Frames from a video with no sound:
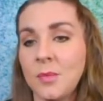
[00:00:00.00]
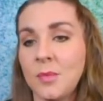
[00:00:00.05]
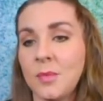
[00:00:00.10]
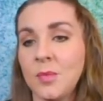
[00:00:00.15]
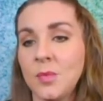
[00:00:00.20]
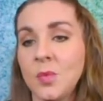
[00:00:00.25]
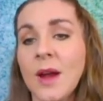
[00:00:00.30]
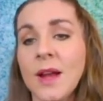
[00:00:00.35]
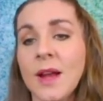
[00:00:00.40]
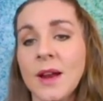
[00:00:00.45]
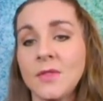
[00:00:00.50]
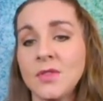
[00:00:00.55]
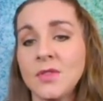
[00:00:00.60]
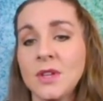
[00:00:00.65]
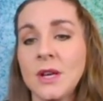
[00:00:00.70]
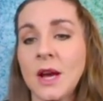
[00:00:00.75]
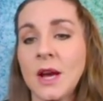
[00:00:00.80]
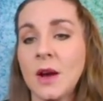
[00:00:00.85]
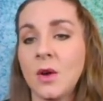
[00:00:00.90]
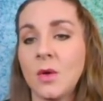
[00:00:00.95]
right
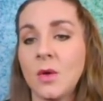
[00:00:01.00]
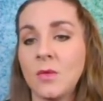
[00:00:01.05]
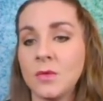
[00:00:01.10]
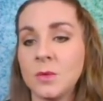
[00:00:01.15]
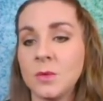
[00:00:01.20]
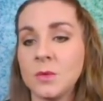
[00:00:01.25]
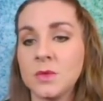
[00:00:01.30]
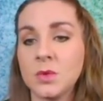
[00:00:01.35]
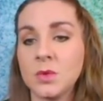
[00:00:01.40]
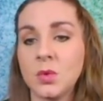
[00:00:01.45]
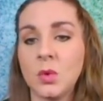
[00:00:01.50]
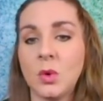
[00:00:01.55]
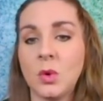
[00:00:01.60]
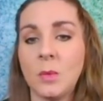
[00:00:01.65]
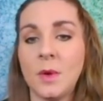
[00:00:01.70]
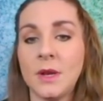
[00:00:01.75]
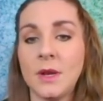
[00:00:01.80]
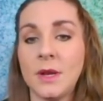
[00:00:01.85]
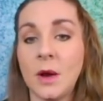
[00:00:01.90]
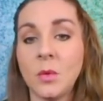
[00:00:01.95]
after he got home from school,
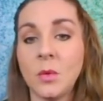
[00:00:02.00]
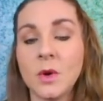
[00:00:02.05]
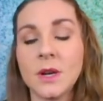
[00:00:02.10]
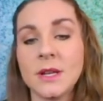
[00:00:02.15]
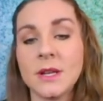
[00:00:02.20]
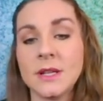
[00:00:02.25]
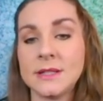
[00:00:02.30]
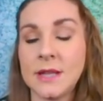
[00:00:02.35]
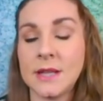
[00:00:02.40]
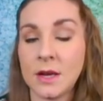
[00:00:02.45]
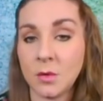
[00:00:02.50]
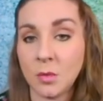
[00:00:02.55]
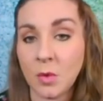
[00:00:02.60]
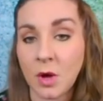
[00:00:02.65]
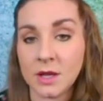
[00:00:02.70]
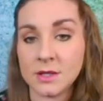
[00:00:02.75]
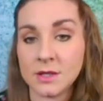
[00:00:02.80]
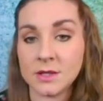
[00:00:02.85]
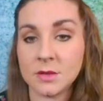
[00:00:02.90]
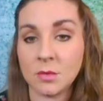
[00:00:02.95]
but now we're going to set him
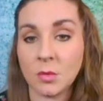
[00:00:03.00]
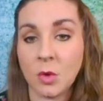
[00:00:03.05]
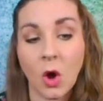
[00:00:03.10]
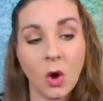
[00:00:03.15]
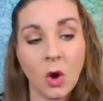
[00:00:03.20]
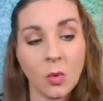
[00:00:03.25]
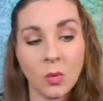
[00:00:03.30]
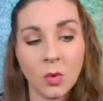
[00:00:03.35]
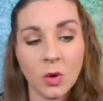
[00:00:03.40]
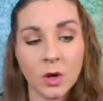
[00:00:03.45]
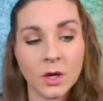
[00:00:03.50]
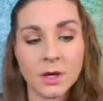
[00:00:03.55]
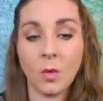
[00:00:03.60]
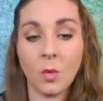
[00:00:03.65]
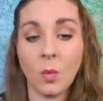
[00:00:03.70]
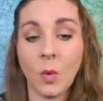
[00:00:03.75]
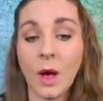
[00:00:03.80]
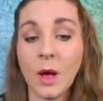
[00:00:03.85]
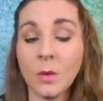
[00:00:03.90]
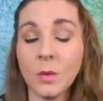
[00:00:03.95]
on some homework.
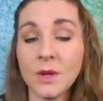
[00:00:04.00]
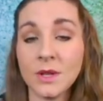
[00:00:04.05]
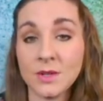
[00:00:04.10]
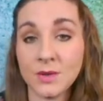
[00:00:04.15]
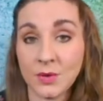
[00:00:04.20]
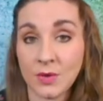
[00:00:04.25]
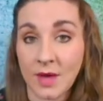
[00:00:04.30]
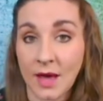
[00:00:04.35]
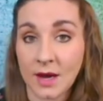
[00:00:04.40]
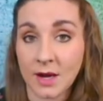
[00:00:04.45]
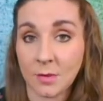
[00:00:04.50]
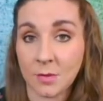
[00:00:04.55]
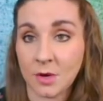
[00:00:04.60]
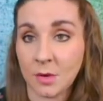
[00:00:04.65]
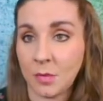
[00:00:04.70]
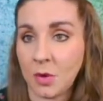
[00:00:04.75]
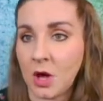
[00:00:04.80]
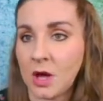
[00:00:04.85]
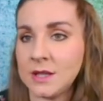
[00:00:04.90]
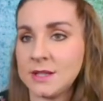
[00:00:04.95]
While we do that, I'm
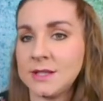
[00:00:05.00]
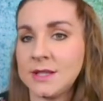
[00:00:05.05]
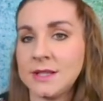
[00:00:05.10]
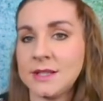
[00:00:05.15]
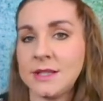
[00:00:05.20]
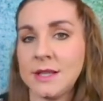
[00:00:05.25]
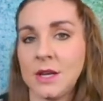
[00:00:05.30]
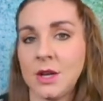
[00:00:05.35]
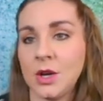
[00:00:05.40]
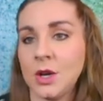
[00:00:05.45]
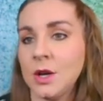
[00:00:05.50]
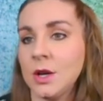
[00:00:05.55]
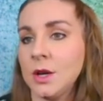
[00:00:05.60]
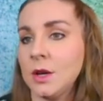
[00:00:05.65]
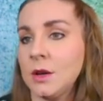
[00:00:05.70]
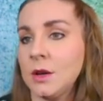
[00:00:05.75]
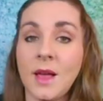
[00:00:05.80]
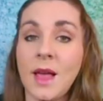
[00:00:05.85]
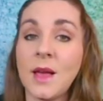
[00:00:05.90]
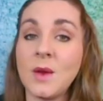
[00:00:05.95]
going to pause this here,
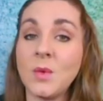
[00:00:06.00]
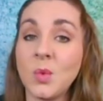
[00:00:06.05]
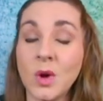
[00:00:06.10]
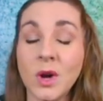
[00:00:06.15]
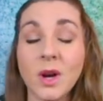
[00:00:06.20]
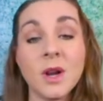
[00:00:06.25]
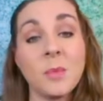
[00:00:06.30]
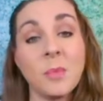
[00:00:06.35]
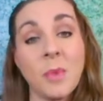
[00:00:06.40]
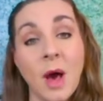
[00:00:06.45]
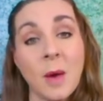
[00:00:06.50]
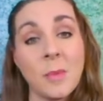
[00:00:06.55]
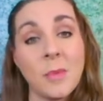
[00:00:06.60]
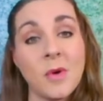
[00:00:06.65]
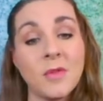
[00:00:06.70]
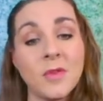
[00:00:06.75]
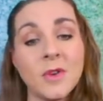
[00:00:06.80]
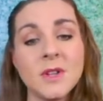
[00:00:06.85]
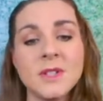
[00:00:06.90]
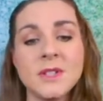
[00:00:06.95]
and we're going to pop
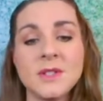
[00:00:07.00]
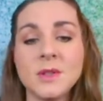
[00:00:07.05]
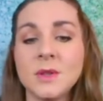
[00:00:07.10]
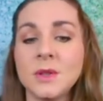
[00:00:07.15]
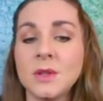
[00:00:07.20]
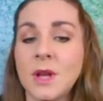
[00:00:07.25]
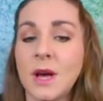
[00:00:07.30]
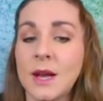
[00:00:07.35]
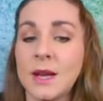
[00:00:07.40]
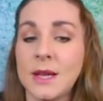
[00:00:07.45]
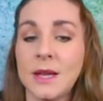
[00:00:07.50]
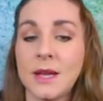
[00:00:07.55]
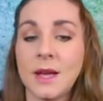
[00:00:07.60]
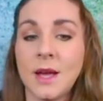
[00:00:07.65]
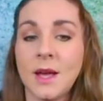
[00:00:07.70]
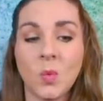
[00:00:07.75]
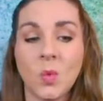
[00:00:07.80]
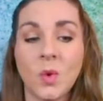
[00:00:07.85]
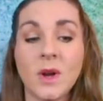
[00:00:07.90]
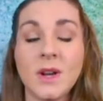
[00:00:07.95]
over to
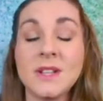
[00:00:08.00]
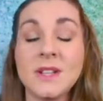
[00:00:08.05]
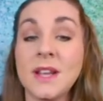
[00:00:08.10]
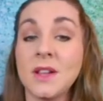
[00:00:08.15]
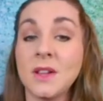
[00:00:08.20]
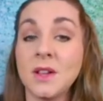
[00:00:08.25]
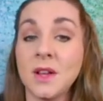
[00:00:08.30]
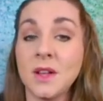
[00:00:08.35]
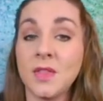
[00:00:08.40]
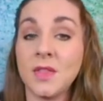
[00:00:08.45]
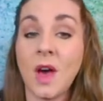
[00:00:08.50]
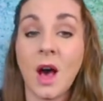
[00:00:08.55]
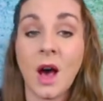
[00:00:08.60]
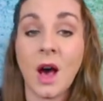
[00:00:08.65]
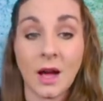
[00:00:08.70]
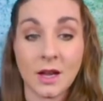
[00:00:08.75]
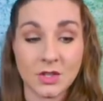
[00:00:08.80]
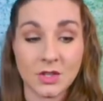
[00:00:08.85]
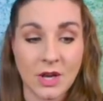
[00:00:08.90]
Sulani. We're going to take a look at the Hodge